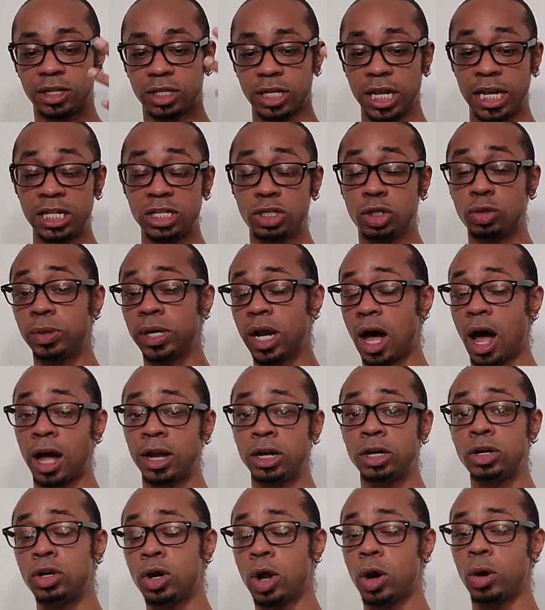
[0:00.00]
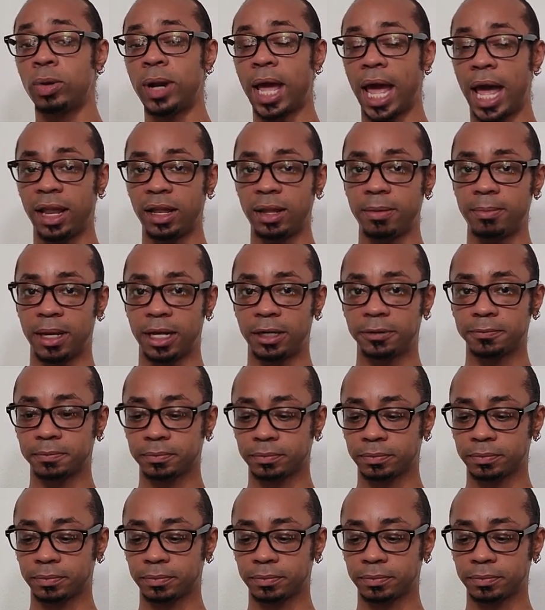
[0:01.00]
into an unknown element.